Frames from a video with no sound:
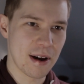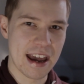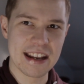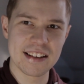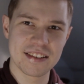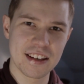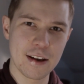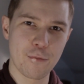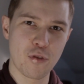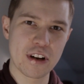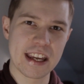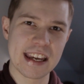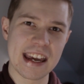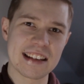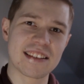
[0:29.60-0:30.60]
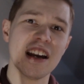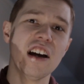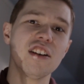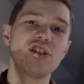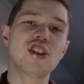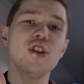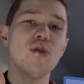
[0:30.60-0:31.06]
ahead and see if we can get
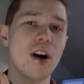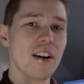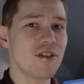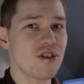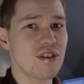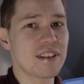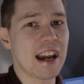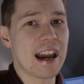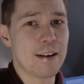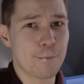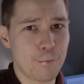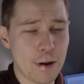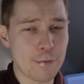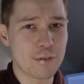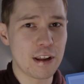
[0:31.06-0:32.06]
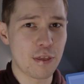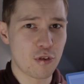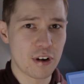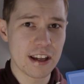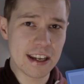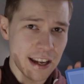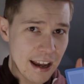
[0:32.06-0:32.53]

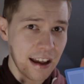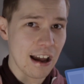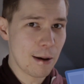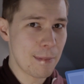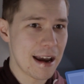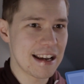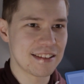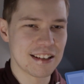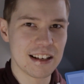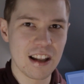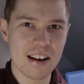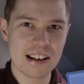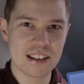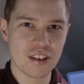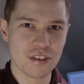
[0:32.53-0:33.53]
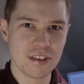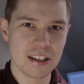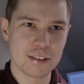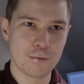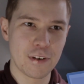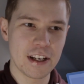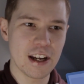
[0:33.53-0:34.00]
253 amazing likes on
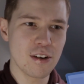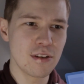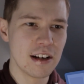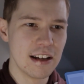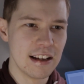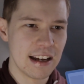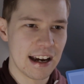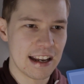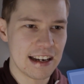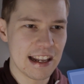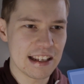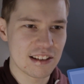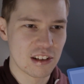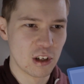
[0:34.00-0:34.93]
this video and let's